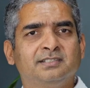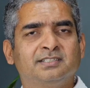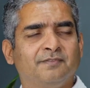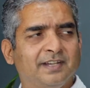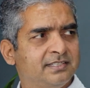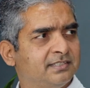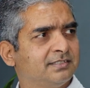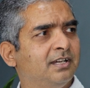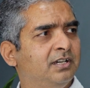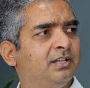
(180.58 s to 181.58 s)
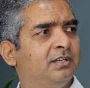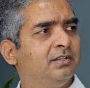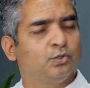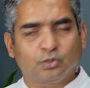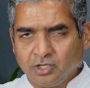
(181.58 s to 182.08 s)
Sir Francis Galton
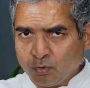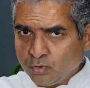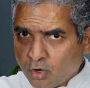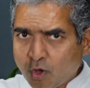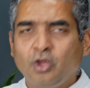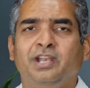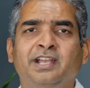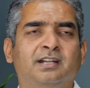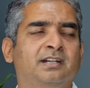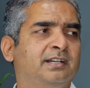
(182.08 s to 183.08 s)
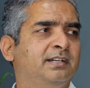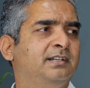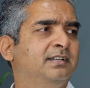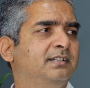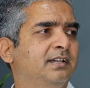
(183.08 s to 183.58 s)
took down all
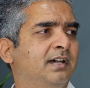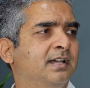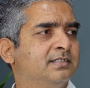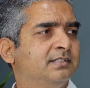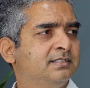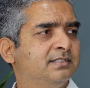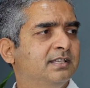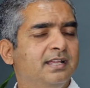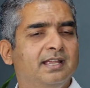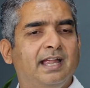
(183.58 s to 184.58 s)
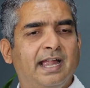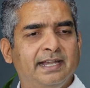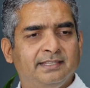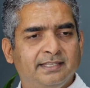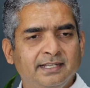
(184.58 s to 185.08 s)
800 answers
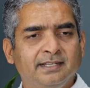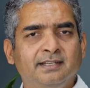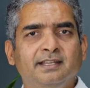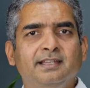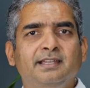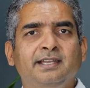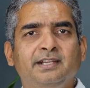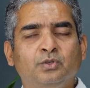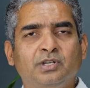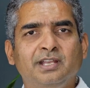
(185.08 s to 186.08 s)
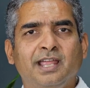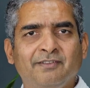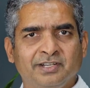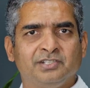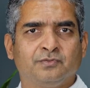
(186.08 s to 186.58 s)
and then he took an
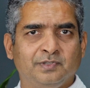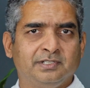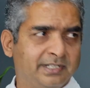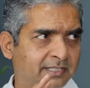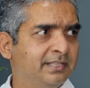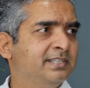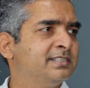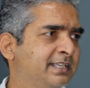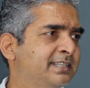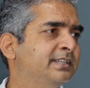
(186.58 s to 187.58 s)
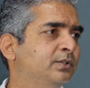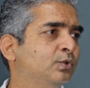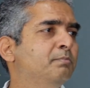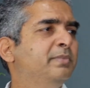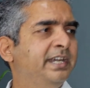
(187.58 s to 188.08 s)
average of that. In his case, he took
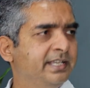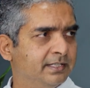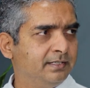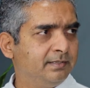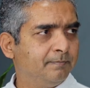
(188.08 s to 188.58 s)
a median.